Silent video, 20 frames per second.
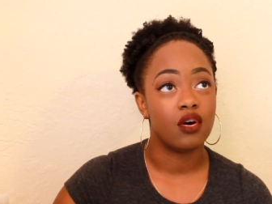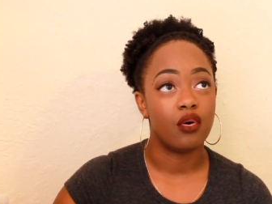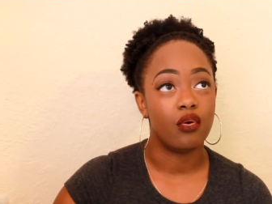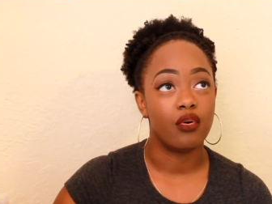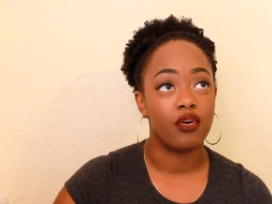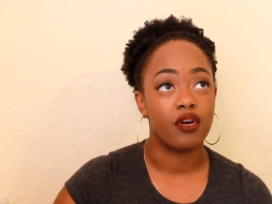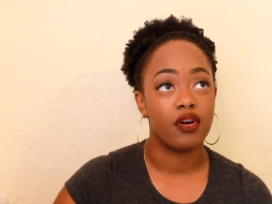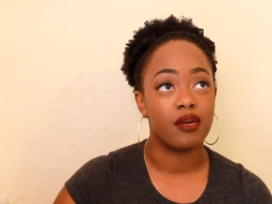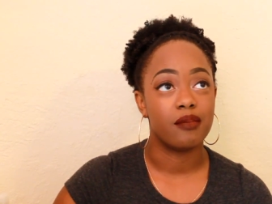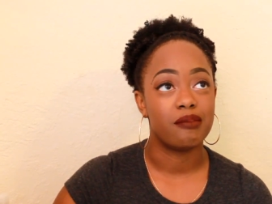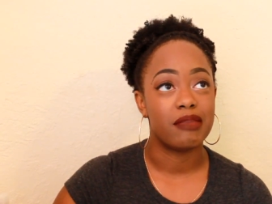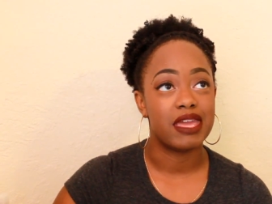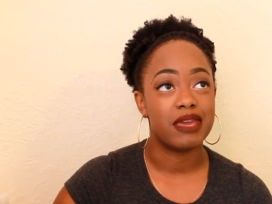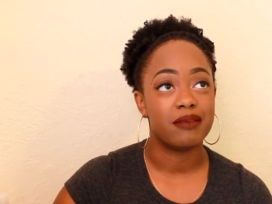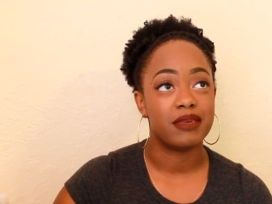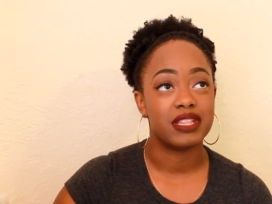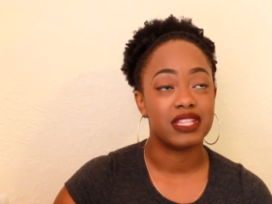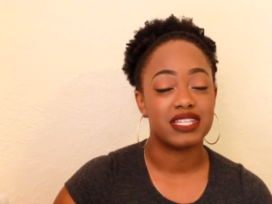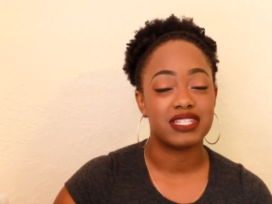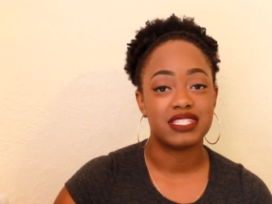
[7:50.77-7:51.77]
or
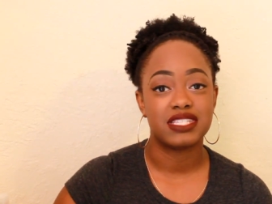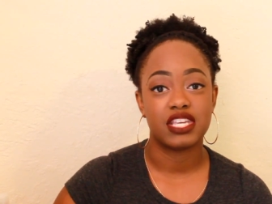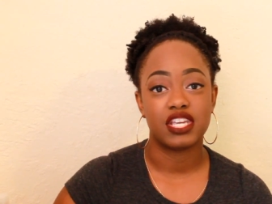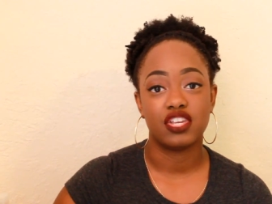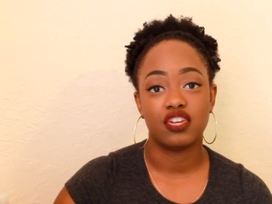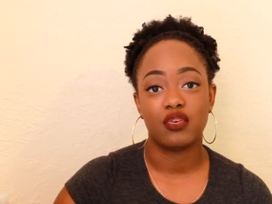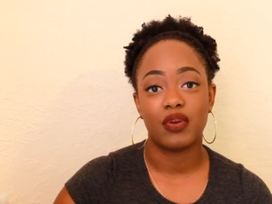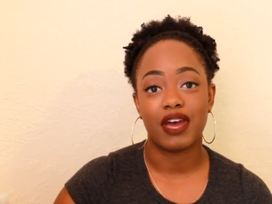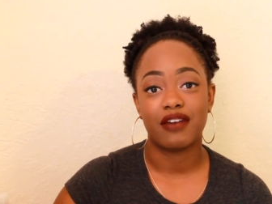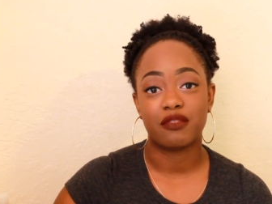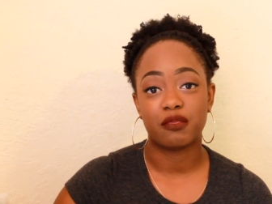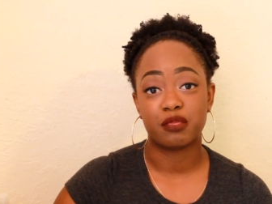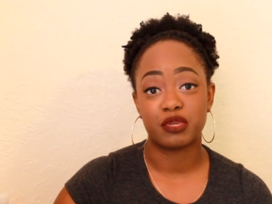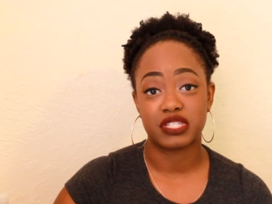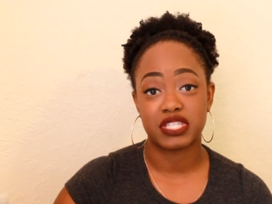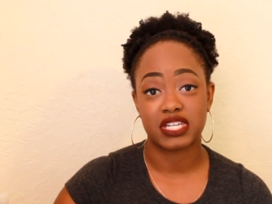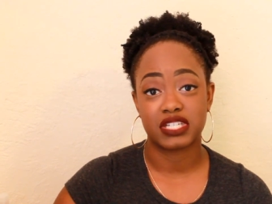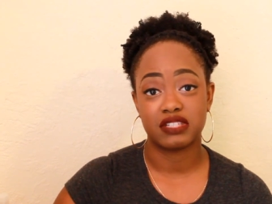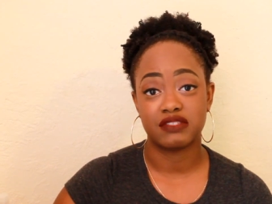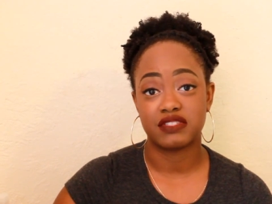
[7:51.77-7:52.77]
maybe let's say you have a
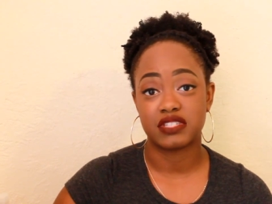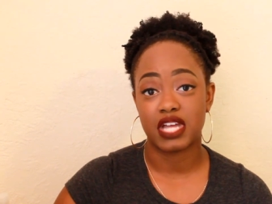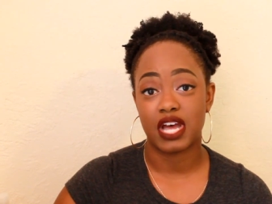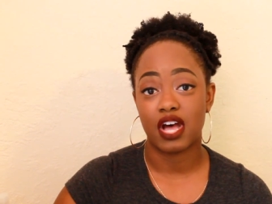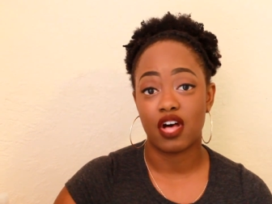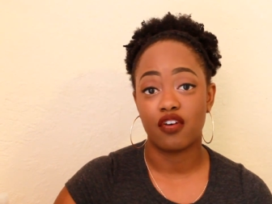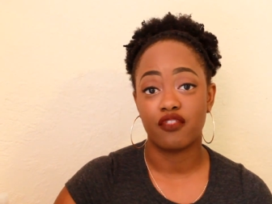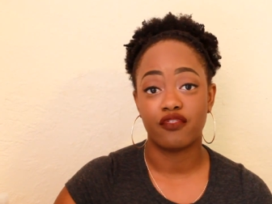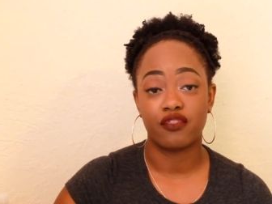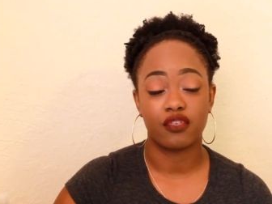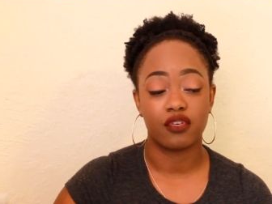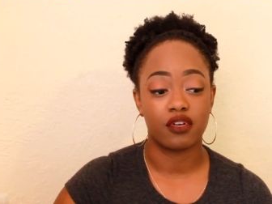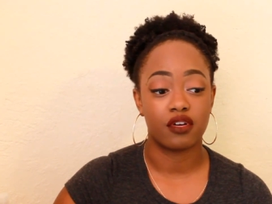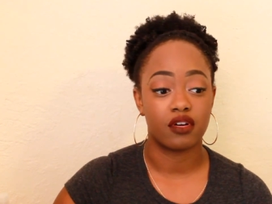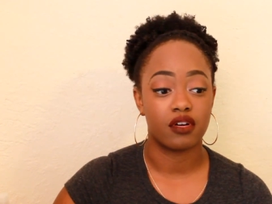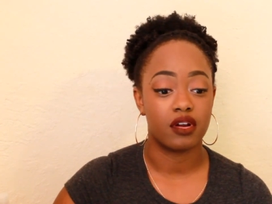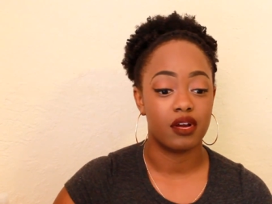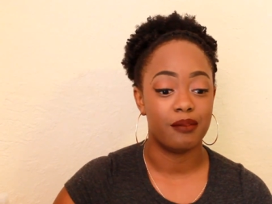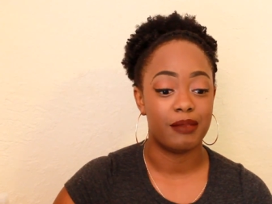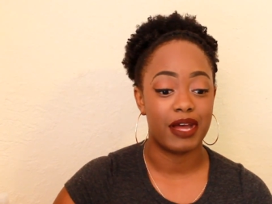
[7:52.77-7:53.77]
protective style
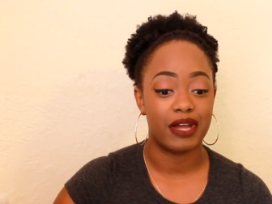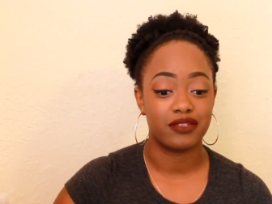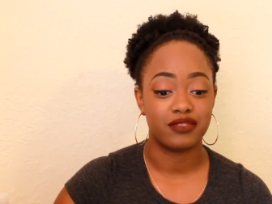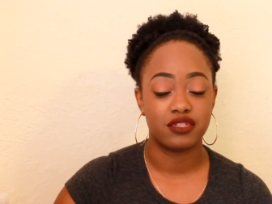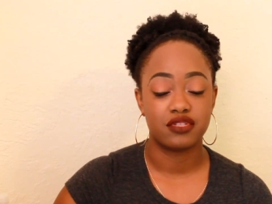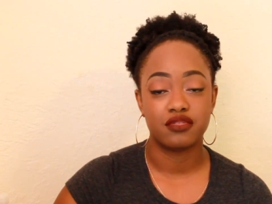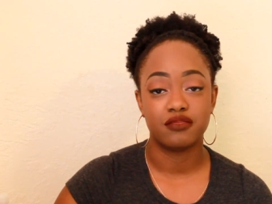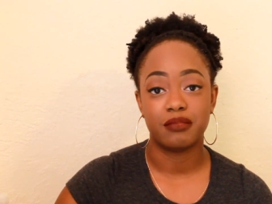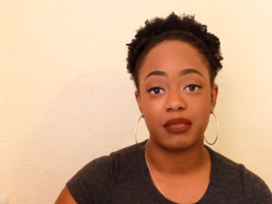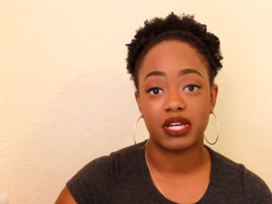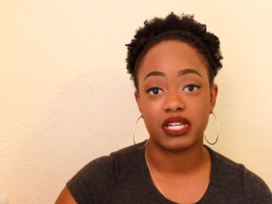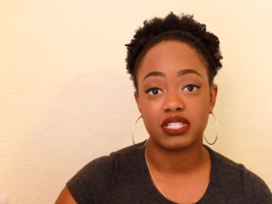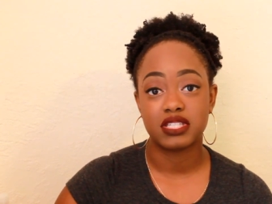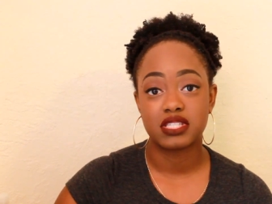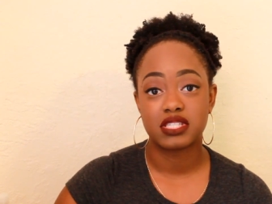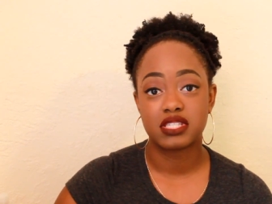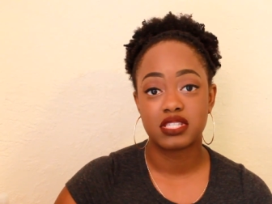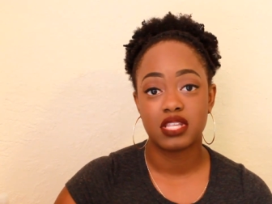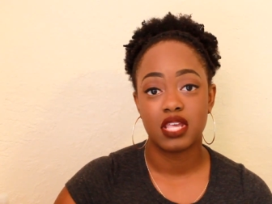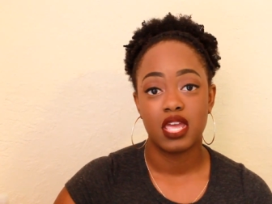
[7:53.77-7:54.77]
for about 2
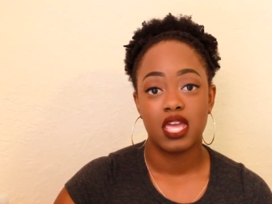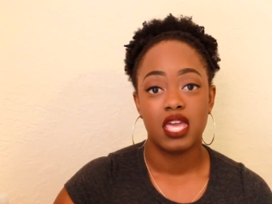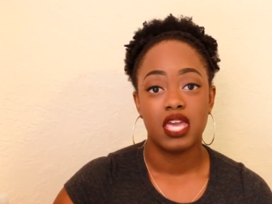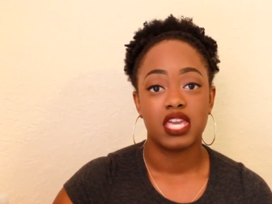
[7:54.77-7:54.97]
months,